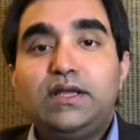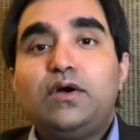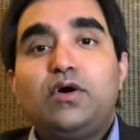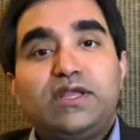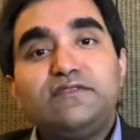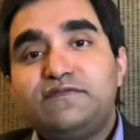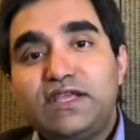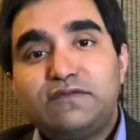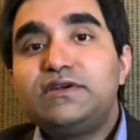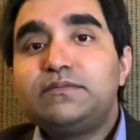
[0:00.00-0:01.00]
or
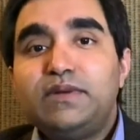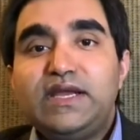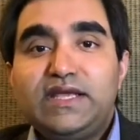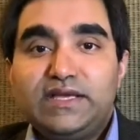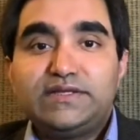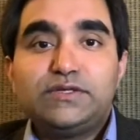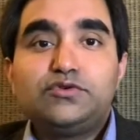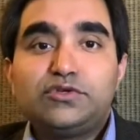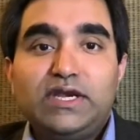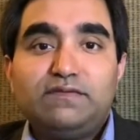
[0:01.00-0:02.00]
infrequent bleeding is
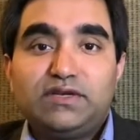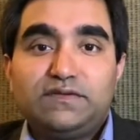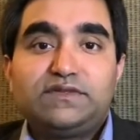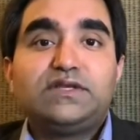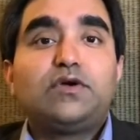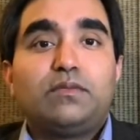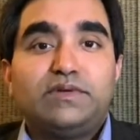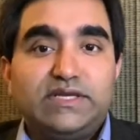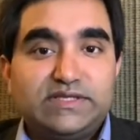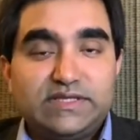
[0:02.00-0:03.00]
usually one of the
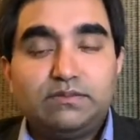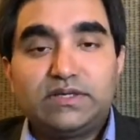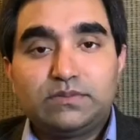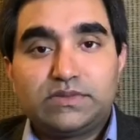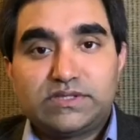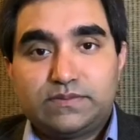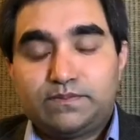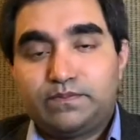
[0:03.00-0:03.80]
commonest symptoms.